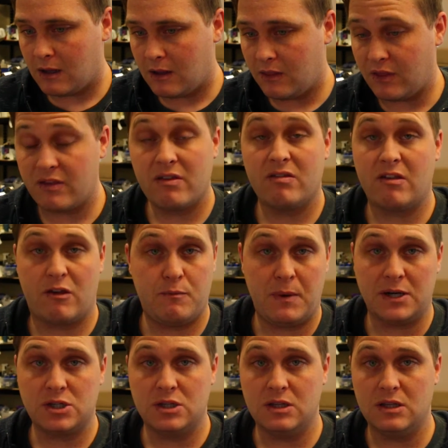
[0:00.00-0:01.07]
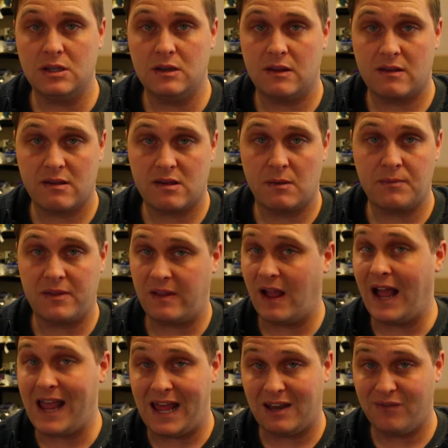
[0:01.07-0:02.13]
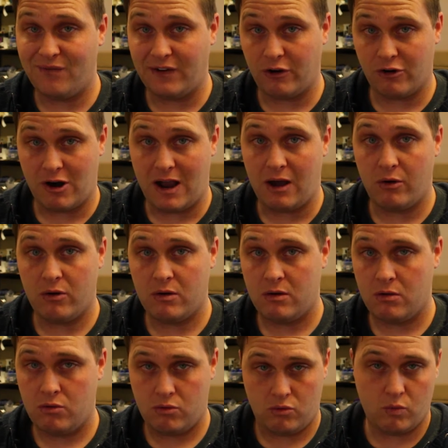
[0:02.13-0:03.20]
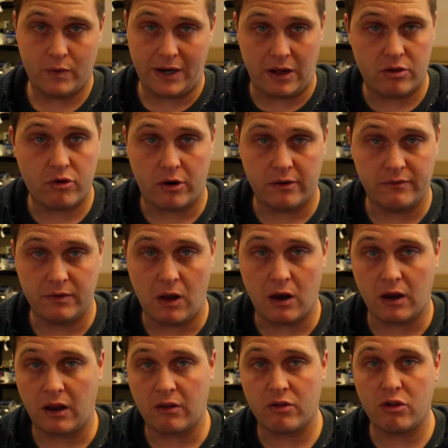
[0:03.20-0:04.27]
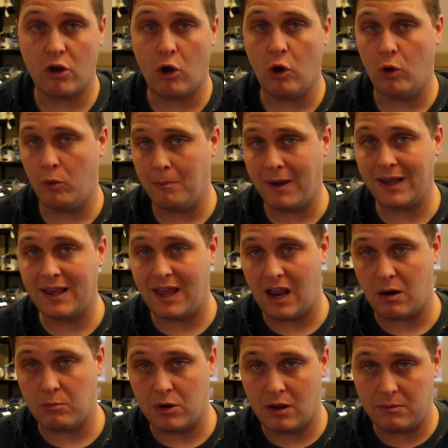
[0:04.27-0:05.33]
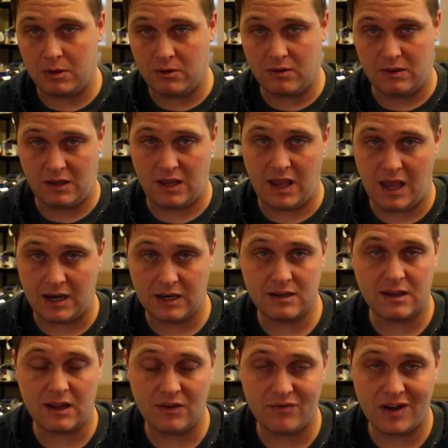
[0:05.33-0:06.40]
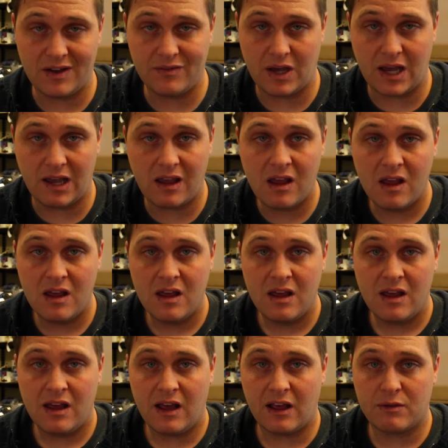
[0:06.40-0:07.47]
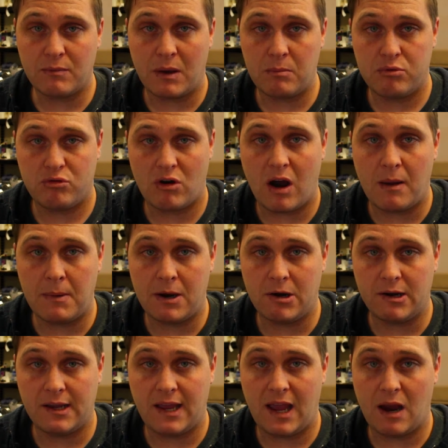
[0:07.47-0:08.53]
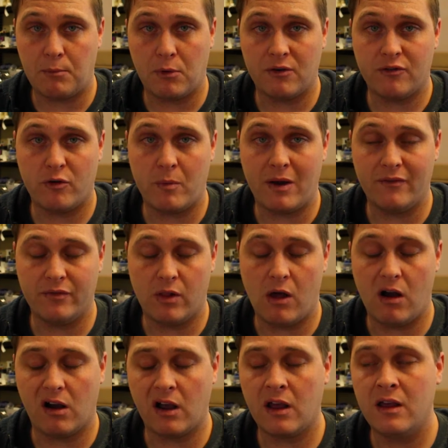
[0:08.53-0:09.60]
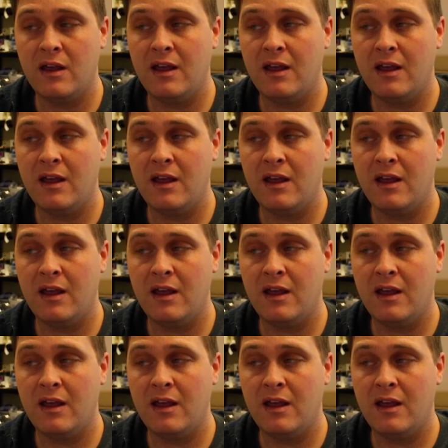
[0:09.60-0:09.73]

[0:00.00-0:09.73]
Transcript: this is something that I had to figure out when I started vlogging. So my camera, I'm using the Canon T5i as my primary camera for my vlog,